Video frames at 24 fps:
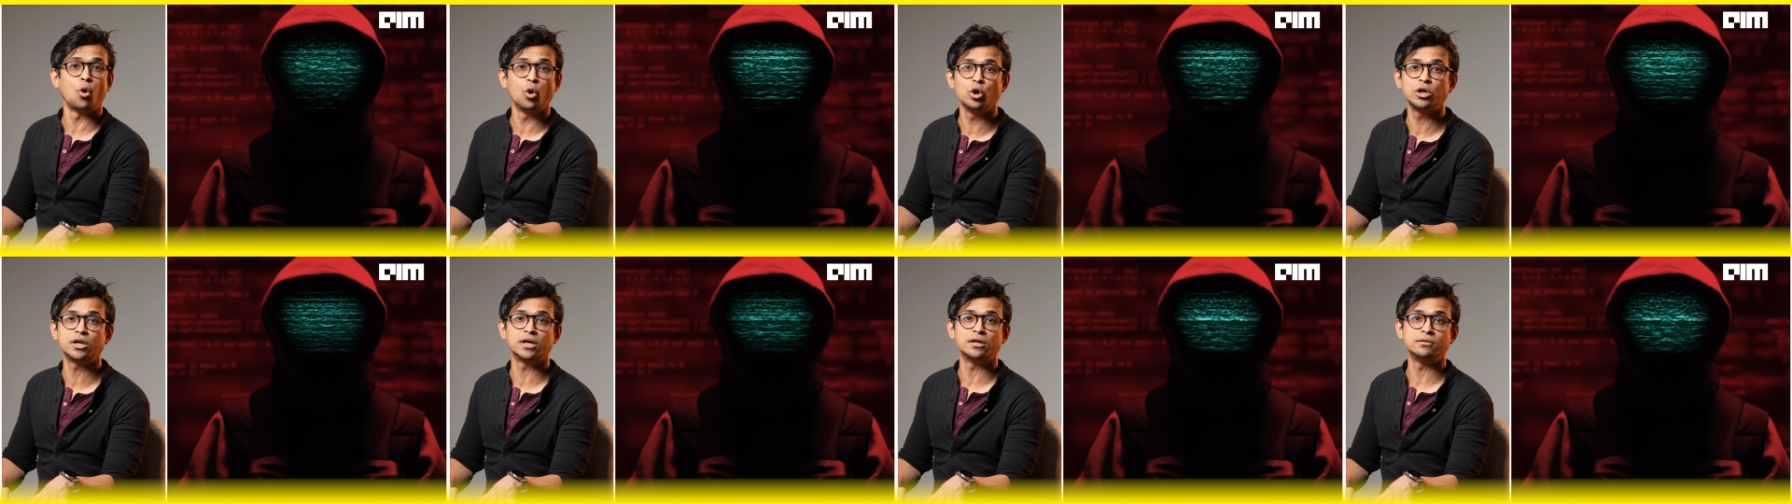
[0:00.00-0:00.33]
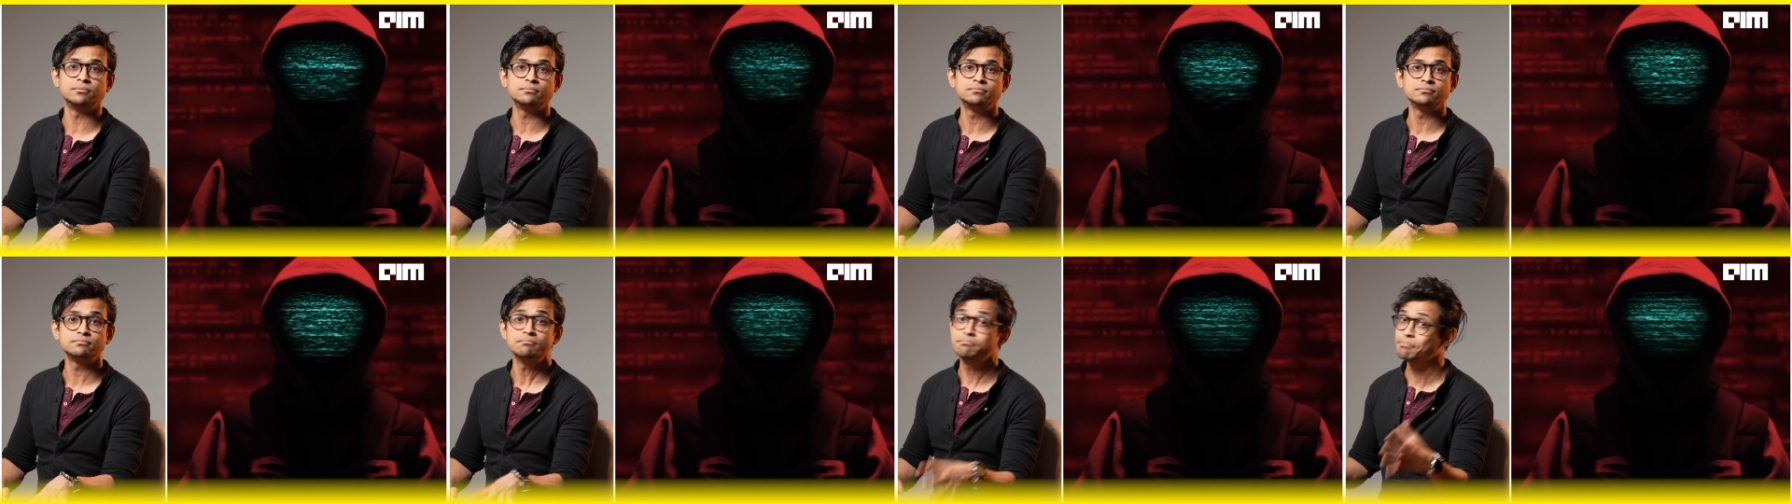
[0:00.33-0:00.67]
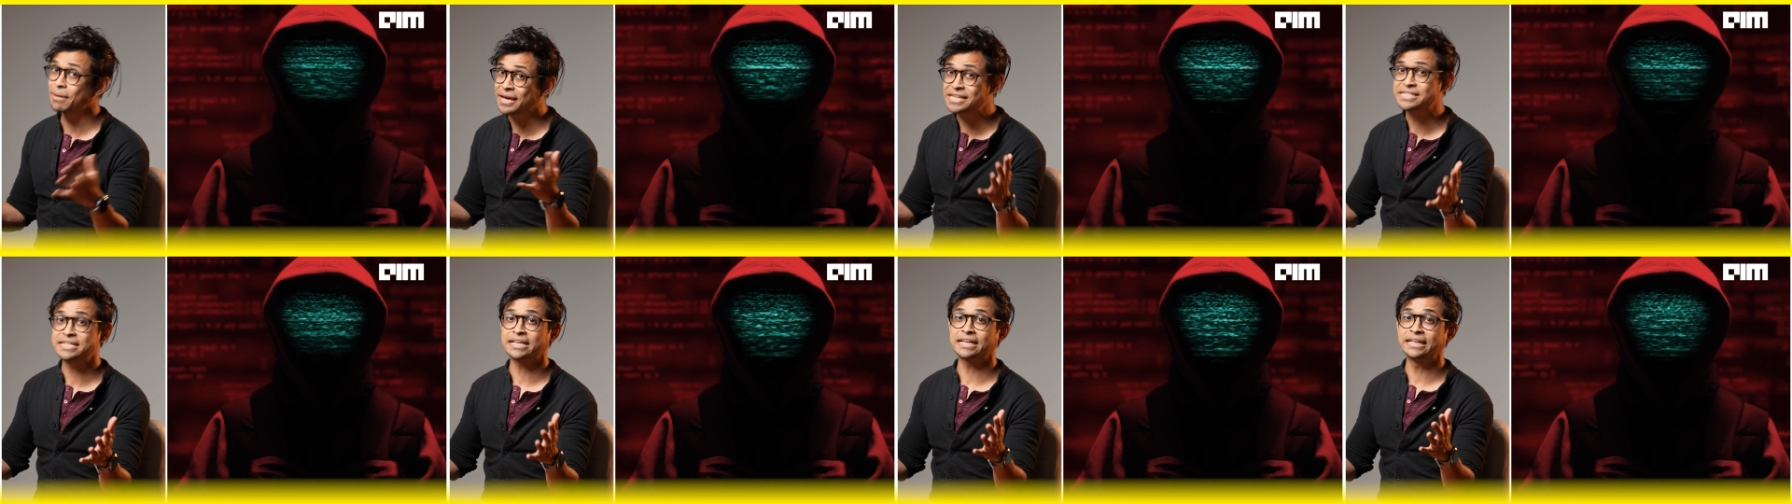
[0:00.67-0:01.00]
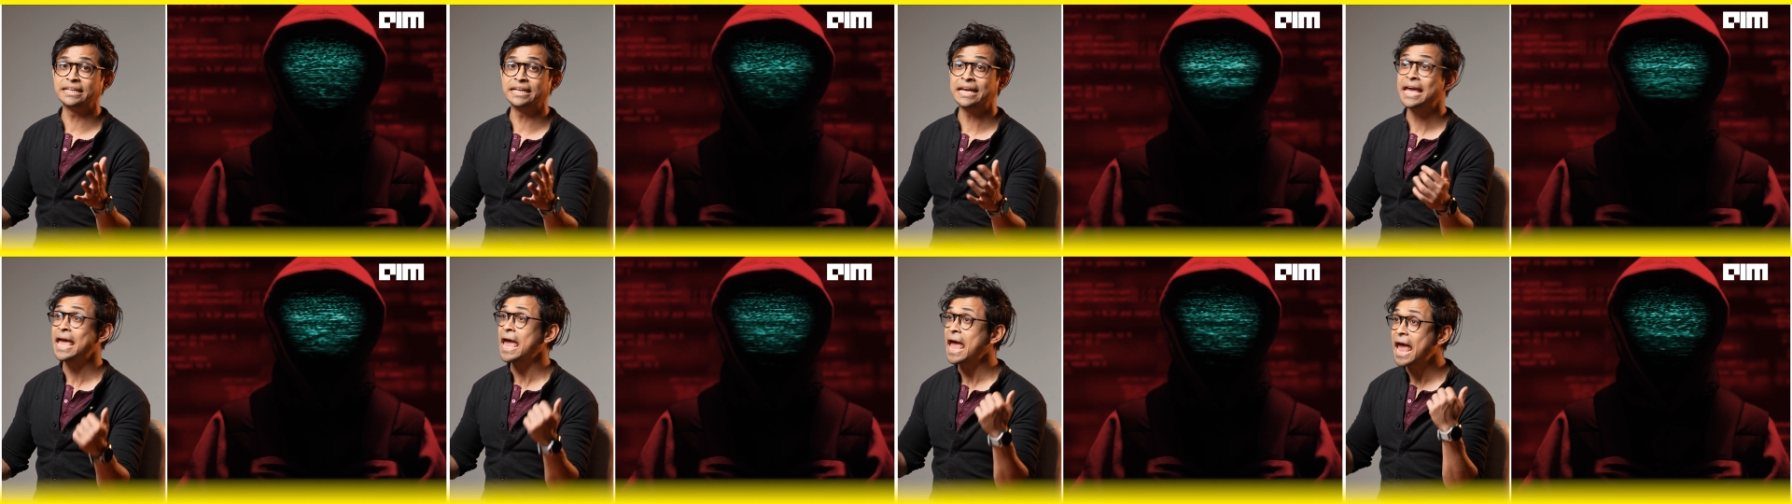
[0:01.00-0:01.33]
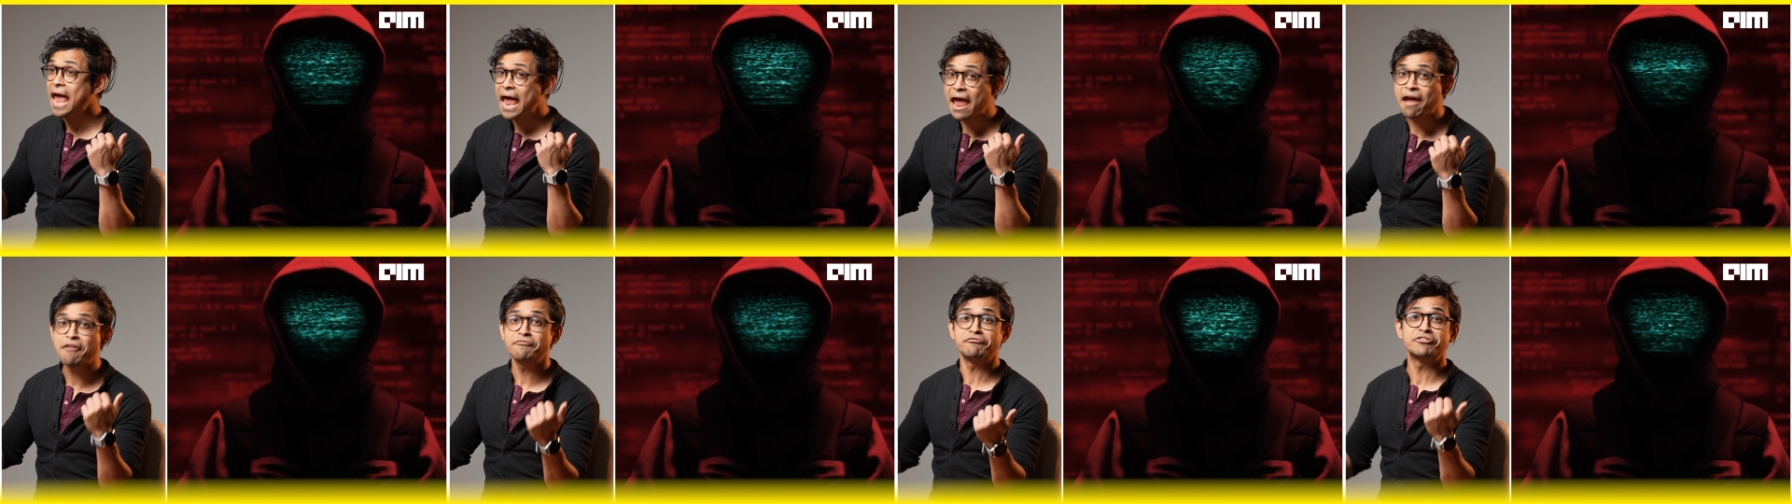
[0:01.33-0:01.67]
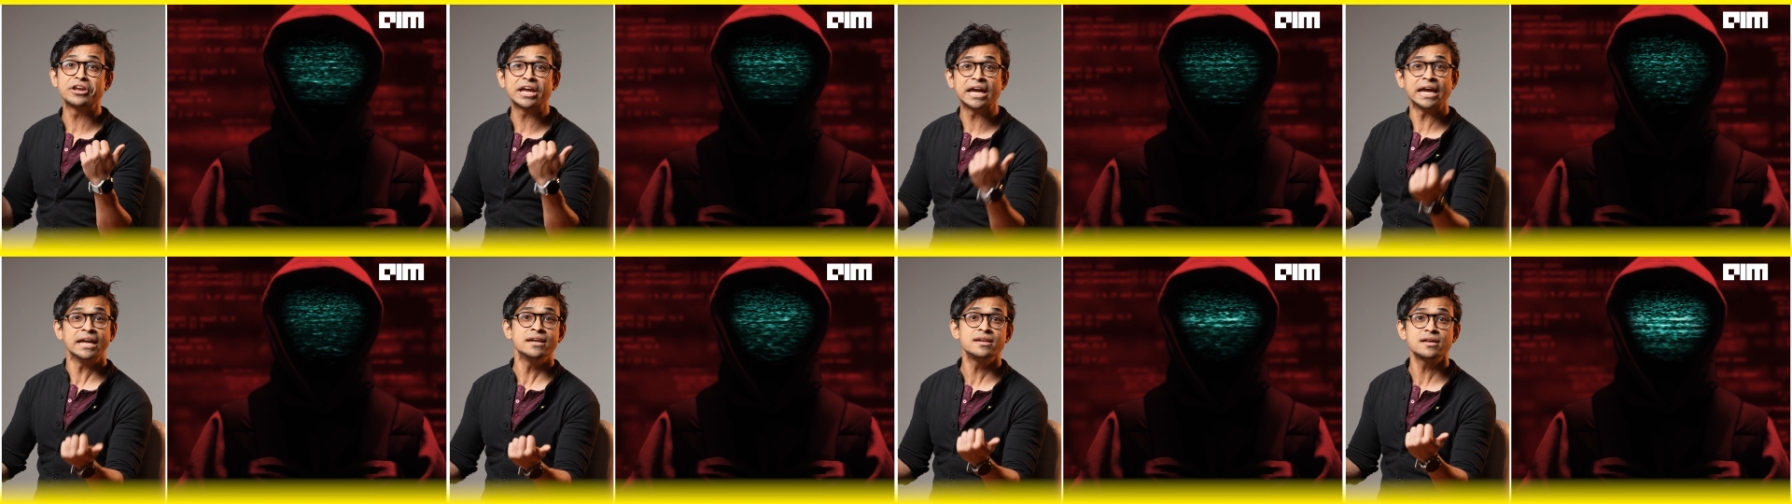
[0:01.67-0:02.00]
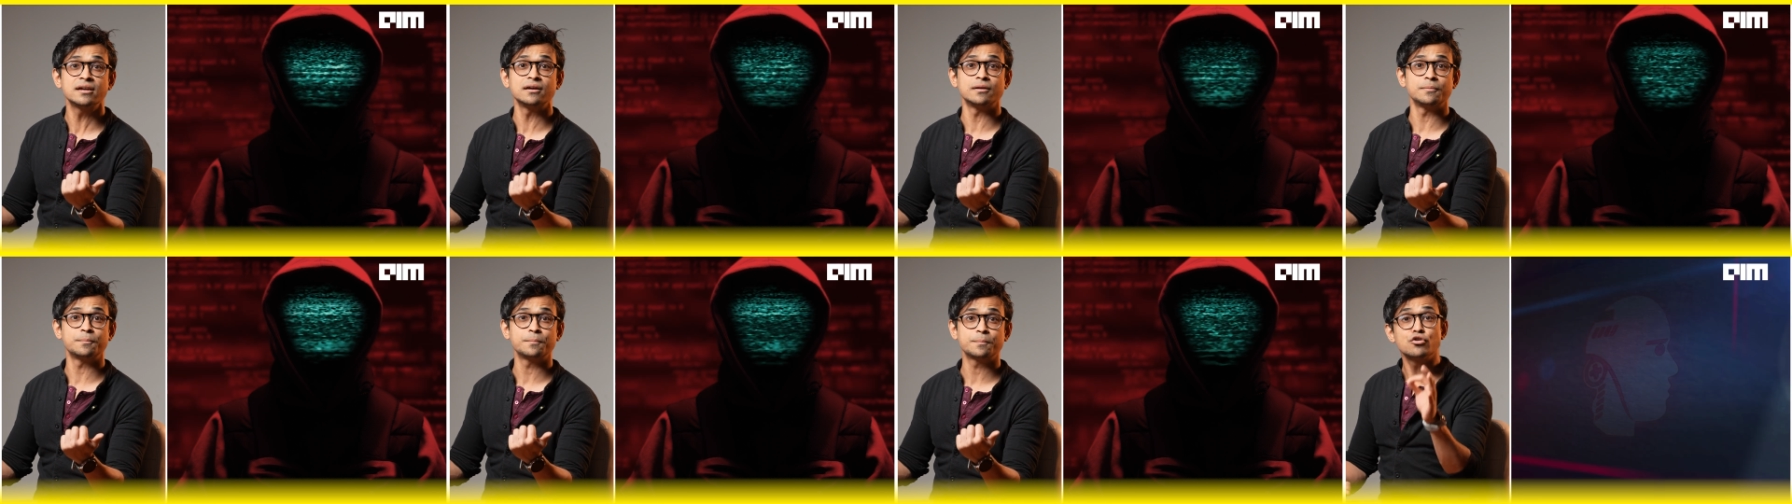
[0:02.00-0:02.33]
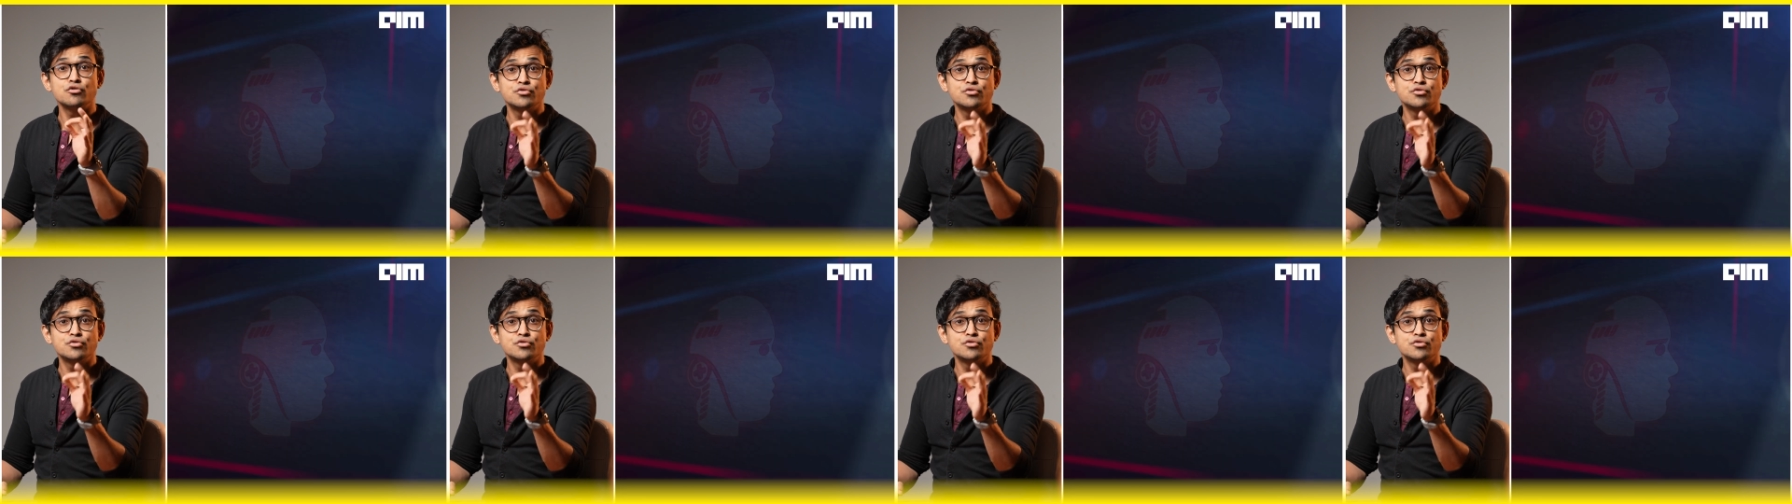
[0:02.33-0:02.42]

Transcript: holder, basically, every Indian.